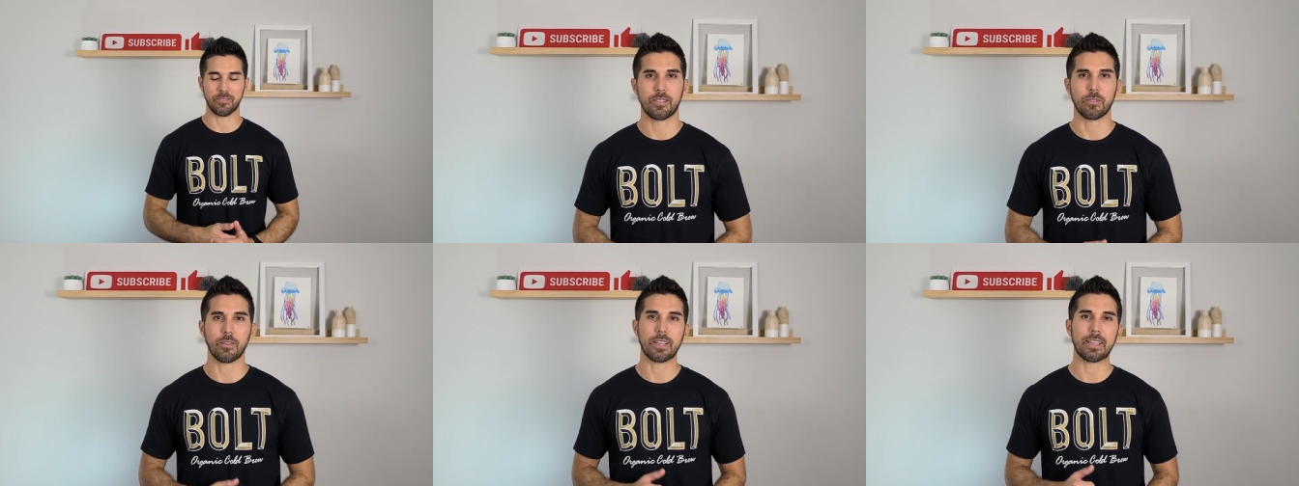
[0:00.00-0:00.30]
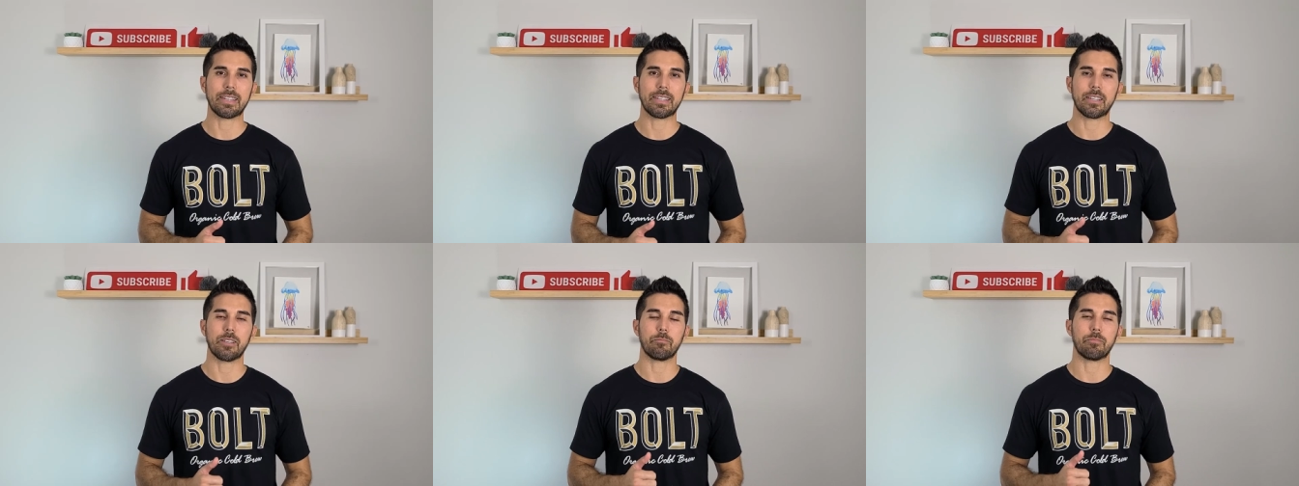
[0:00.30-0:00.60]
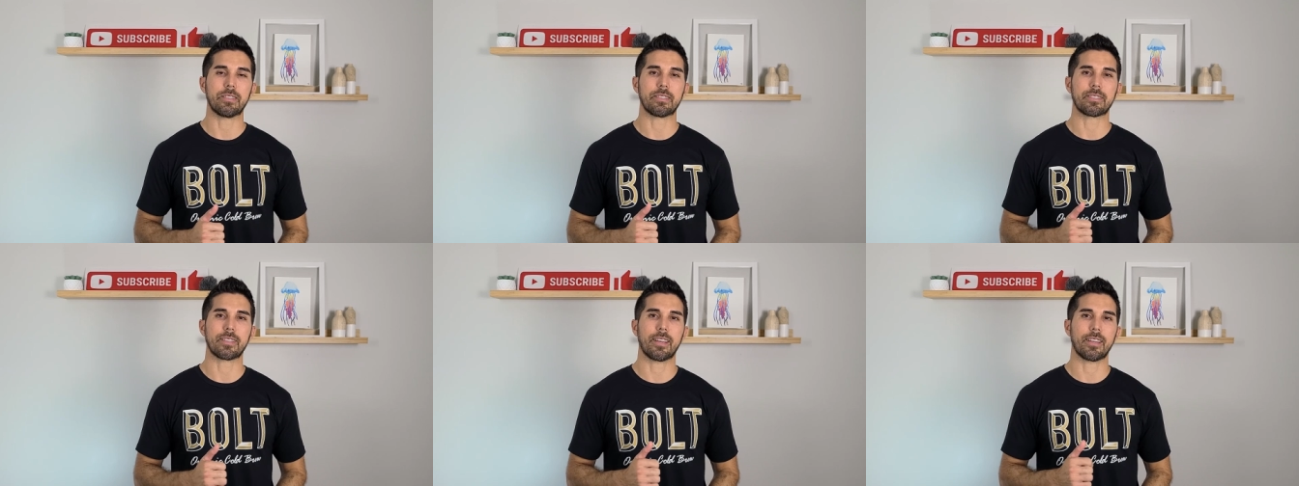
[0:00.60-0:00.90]
So I ended up
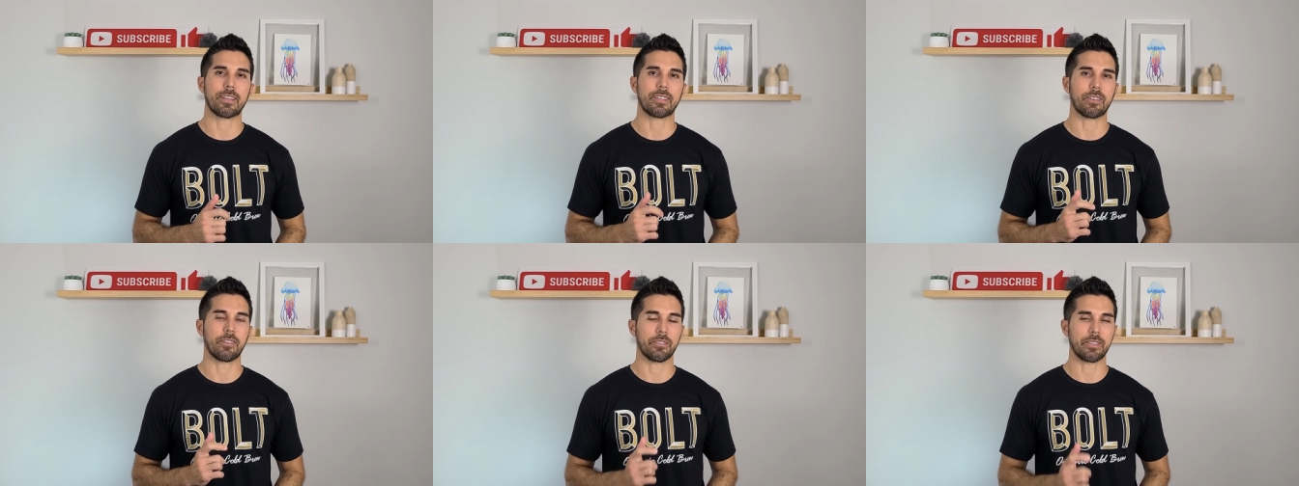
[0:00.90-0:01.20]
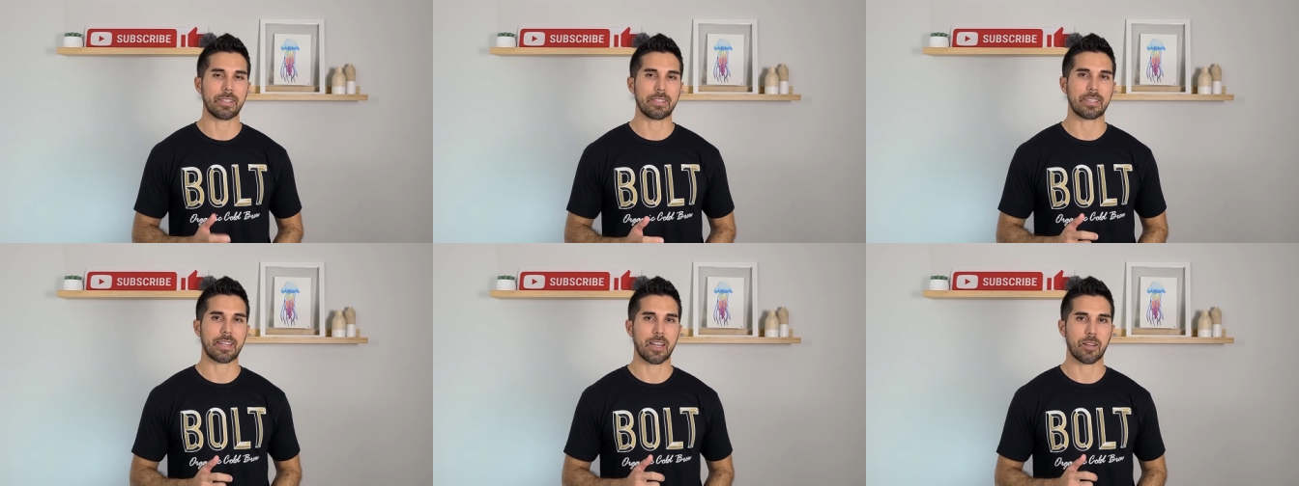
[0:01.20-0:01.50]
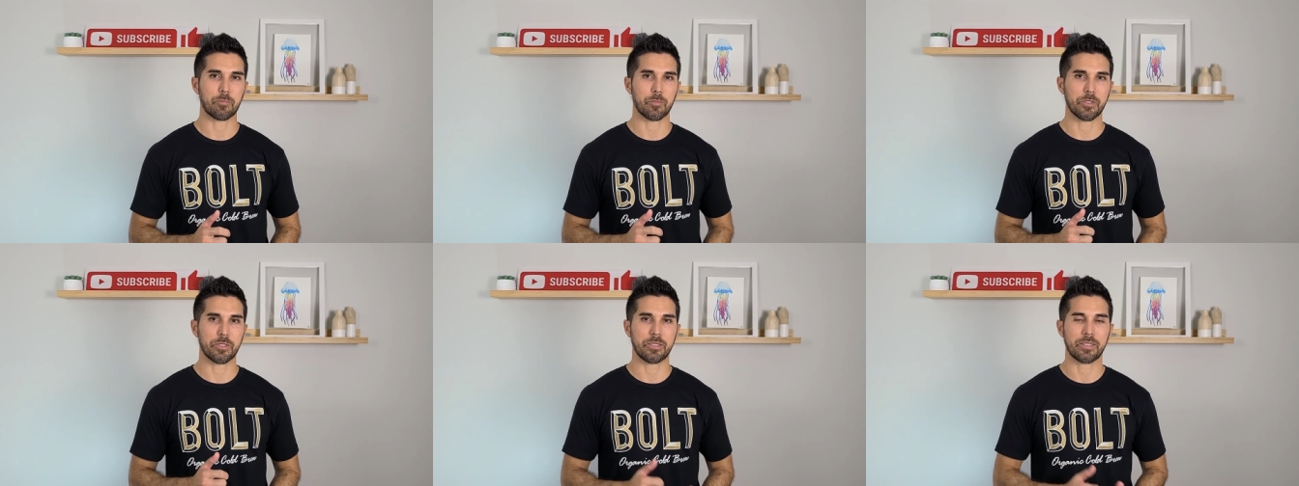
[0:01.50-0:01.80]
deciding on these
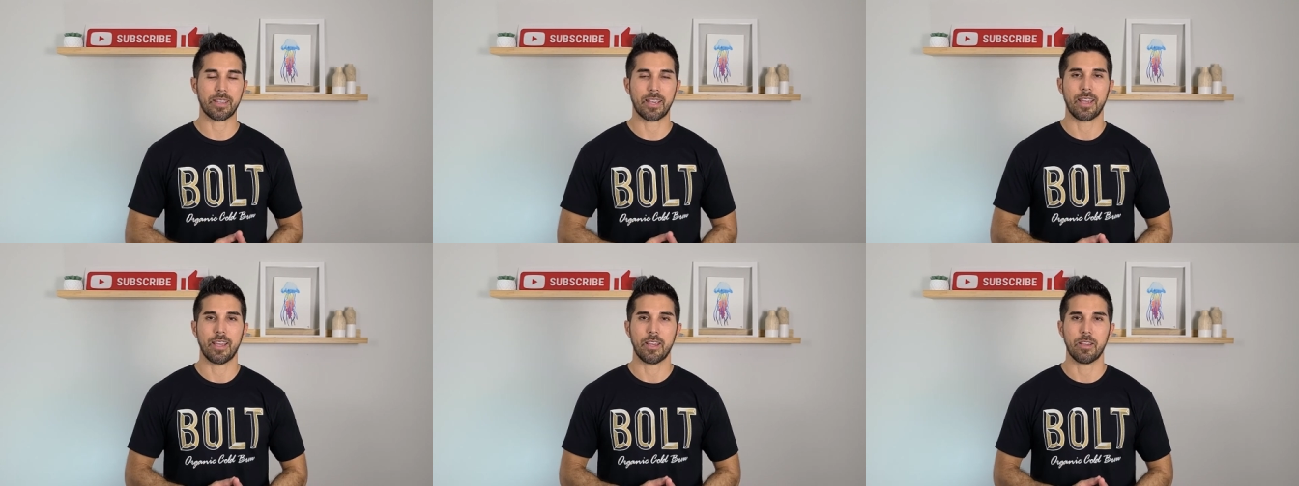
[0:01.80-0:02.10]
cameras